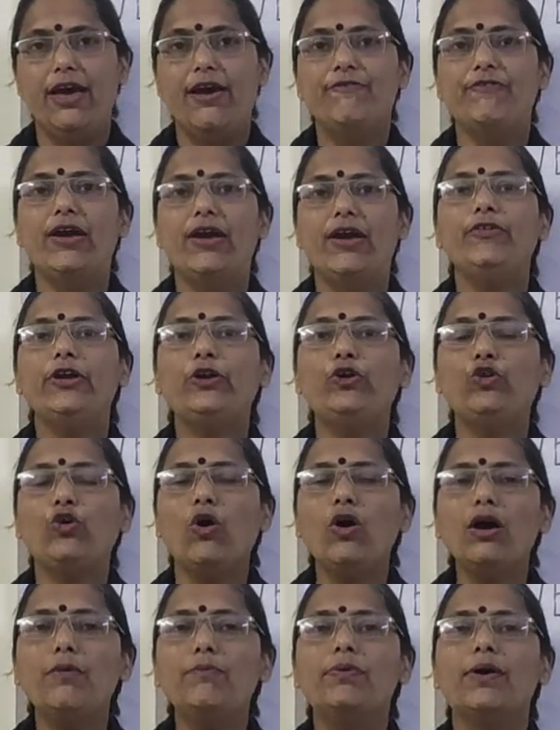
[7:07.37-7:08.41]
When we
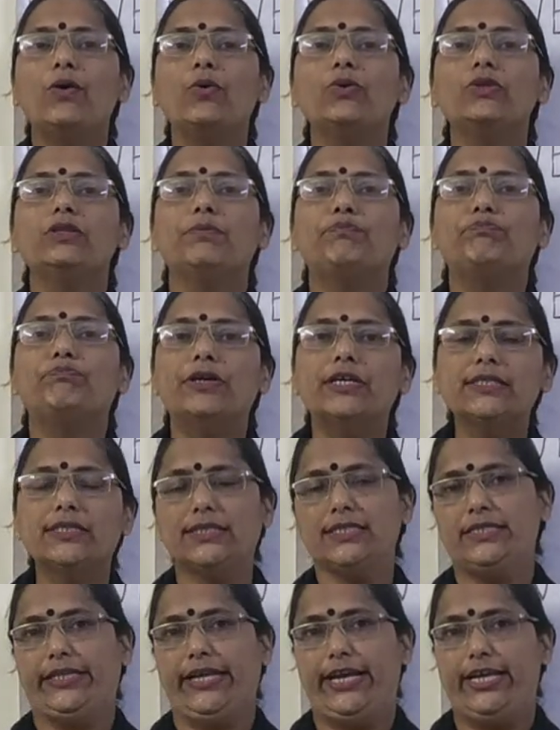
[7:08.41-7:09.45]
talk about the
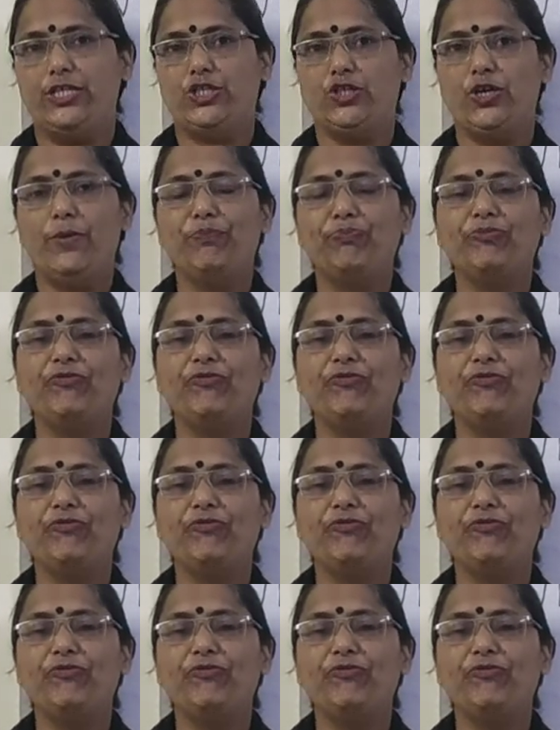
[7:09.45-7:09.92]
percentage,